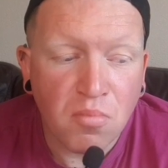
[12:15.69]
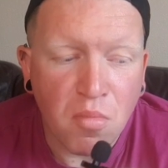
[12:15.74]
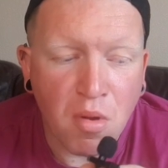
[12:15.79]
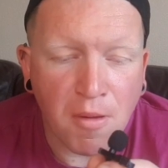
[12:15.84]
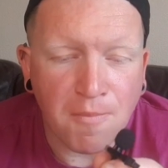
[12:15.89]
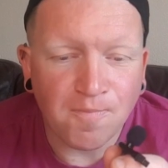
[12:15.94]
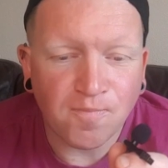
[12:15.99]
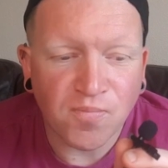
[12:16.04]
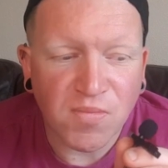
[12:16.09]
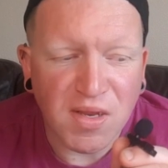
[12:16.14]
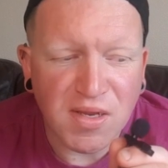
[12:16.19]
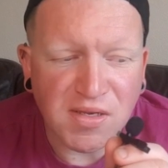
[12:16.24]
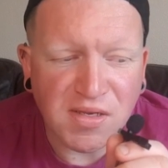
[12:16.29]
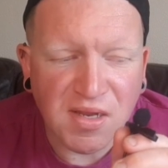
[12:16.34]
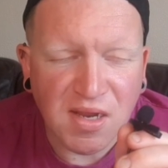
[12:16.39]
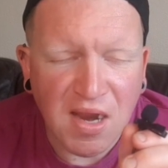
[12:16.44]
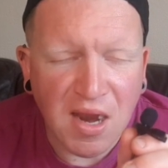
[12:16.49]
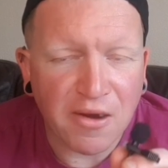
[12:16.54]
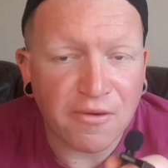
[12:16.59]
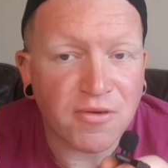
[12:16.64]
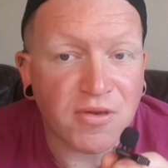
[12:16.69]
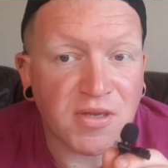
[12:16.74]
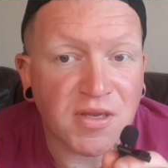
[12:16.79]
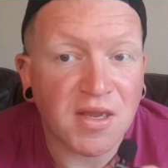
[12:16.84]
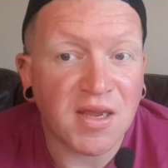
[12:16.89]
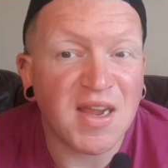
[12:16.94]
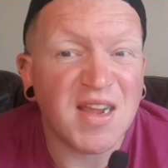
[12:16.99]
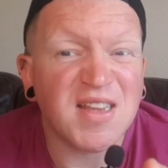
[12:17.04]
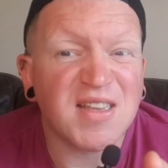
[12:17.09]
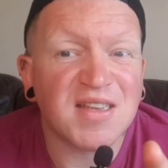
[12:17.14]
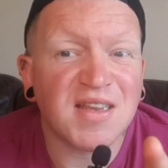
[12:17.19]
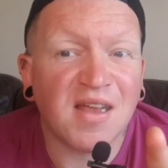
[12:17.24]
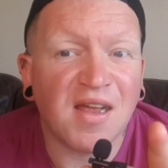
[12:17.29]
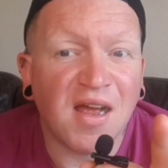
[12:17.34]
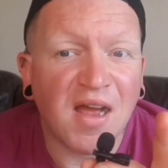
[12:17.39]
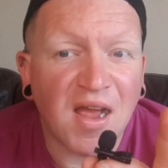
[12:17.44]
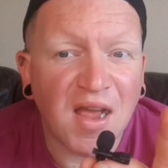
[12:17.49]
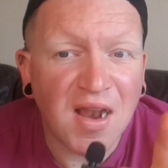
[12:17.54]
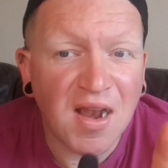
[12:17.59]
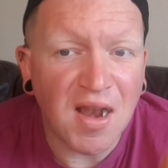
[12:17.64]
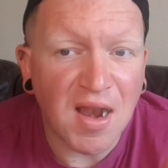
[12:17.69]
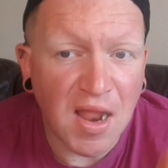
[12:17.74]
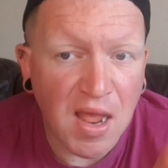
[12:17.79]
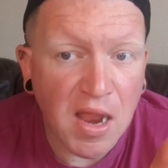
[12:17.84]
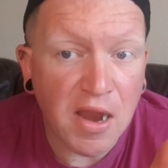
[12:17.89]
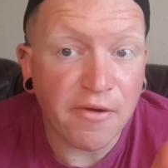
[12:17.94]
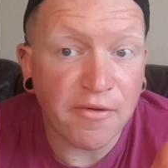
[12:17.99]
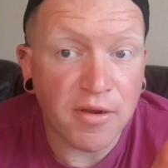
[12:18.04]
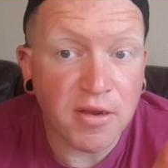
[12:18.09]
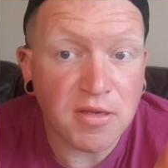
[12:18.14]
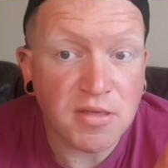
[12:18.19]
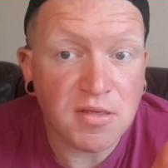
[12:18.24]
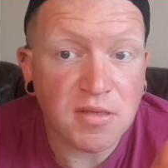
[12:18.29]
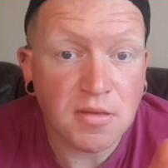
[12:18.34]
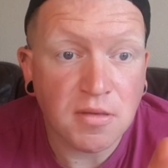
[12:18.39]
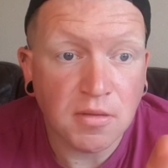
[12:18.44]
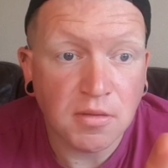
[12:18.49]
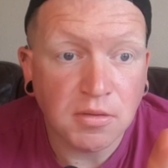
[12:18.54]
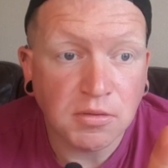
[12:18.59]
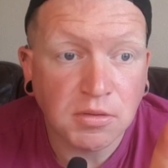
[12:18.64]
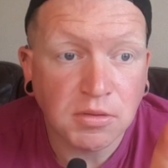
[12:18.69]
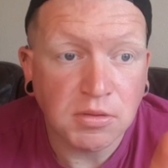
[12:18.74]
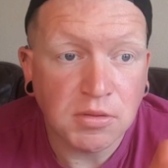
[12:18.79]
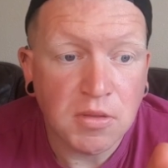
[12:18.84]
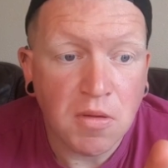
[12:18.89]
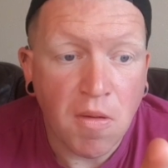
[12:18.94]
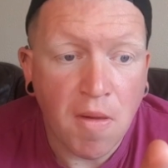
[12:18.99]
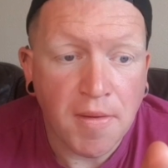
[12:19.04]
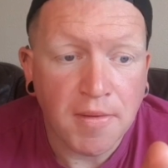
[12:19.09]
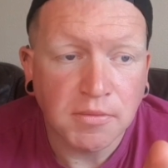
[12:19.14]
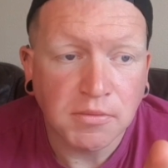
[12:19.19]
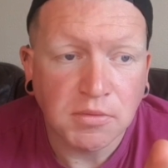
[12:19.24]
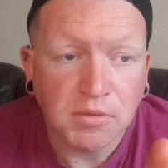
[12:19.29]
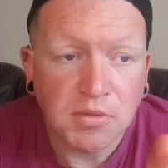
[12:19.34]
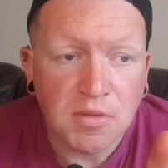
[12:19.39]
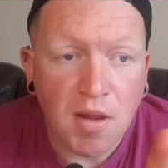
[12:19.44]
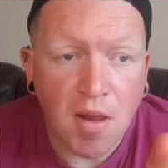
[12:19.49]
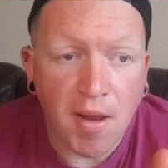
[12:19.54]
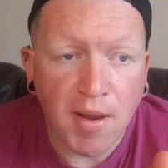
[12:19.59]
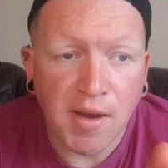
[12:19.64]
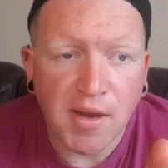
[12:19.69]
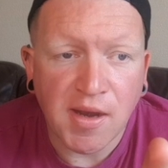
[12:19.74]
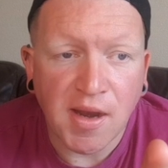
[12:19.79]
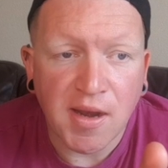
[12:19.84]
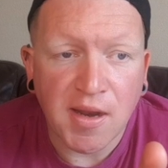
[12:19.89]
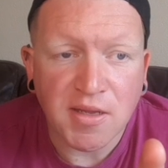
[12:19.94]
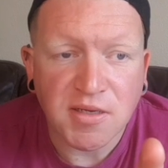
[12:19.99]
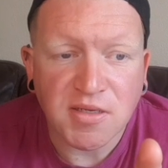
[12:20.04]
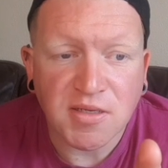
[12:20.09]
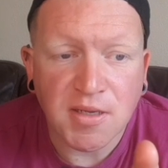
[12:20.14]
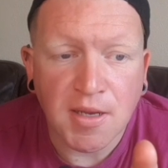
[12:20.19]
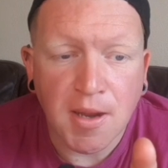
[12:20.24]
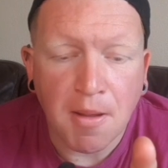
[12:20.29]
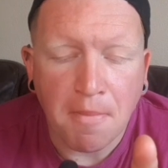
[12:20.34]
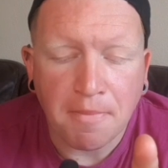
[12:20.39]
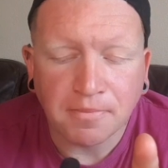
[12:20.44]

But his character is hilarious in NXT.